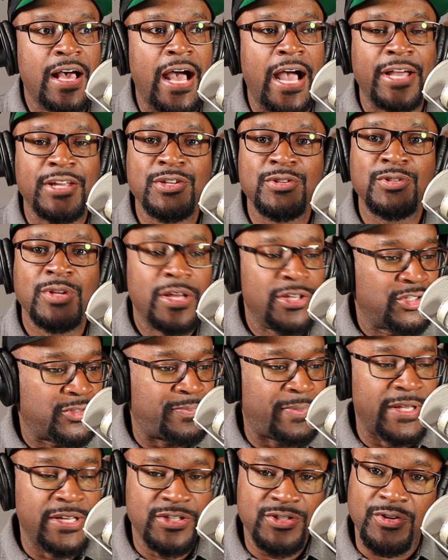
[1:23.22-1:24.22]
how you
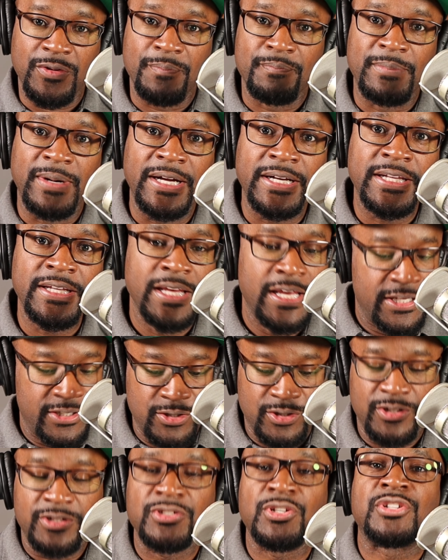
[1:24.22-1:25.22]
spend your money,
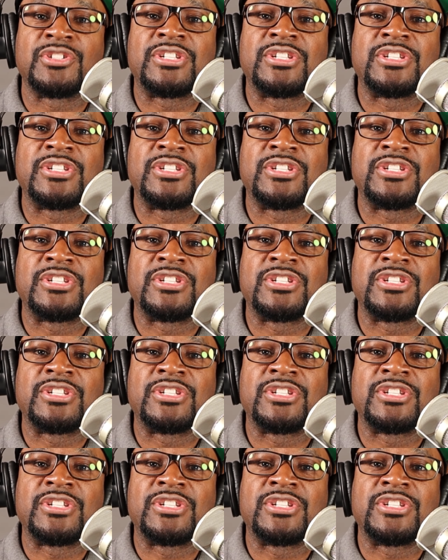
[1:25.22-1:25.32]
your, your